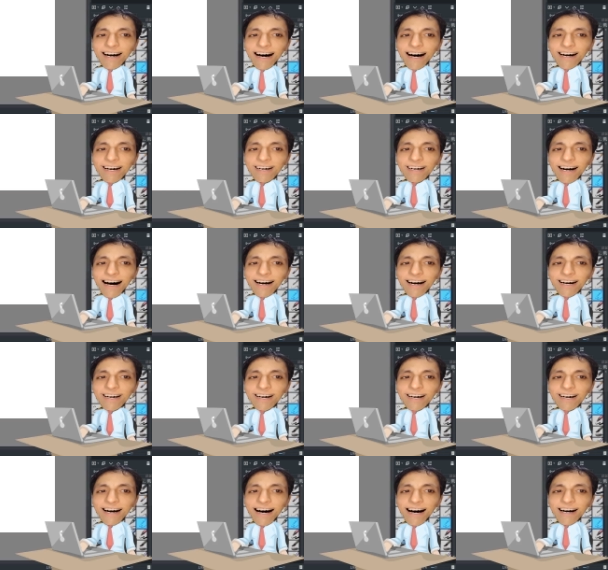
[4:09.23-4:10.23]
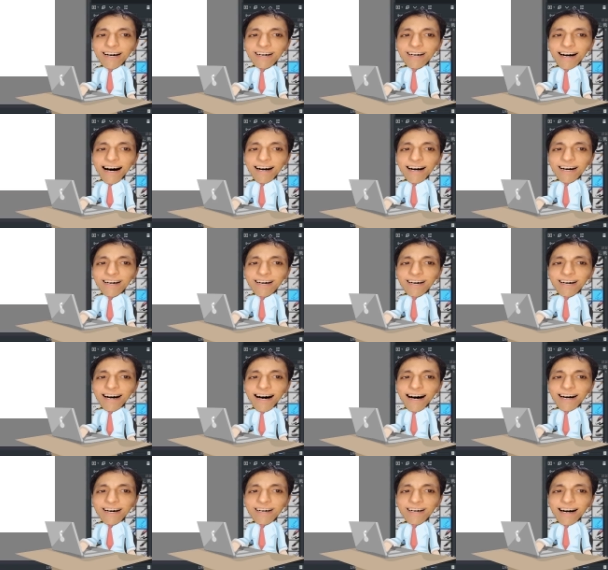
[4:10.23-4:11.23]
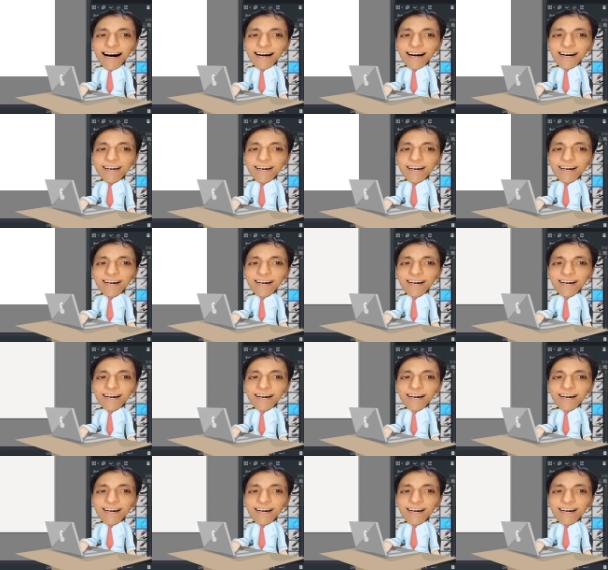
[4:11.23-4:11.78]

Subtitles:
Hit Ctrl T to activate transform.